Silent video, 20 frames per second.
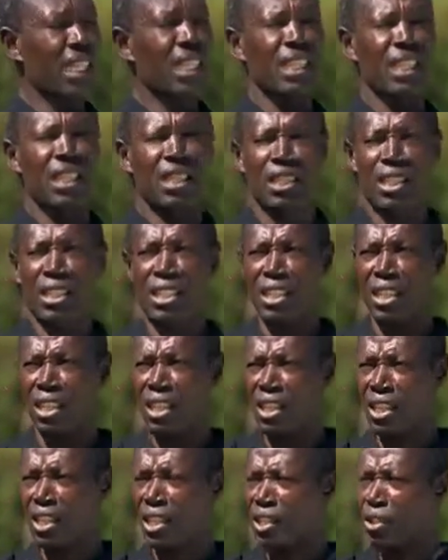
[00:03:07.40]
that is
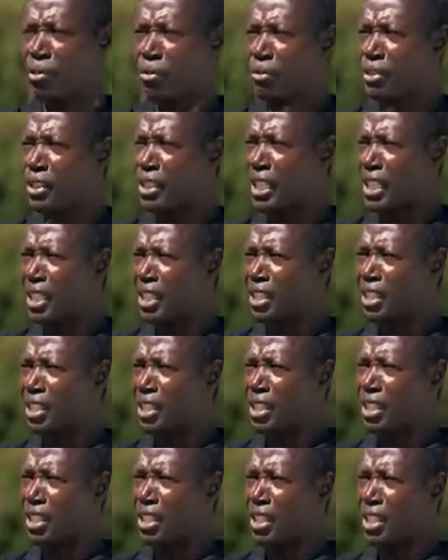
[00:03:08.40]
deficient
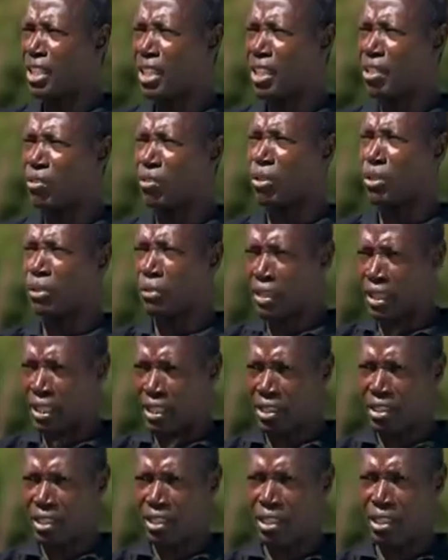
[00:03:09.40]
in phosphorus.